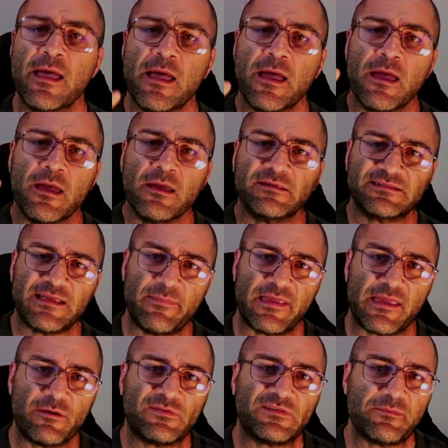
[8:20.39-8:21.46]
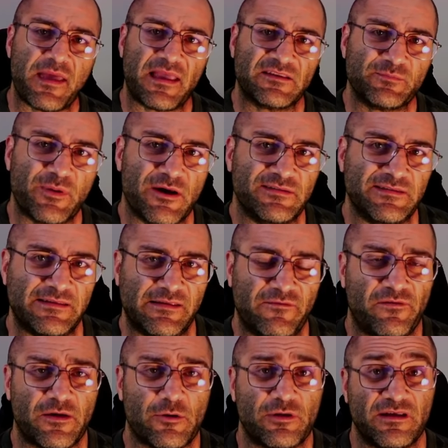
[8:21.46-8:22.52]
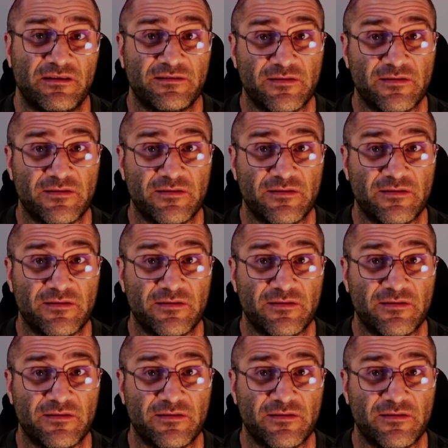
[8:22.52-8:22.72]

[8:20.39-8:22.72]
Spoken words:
Something else that makes posing difficult is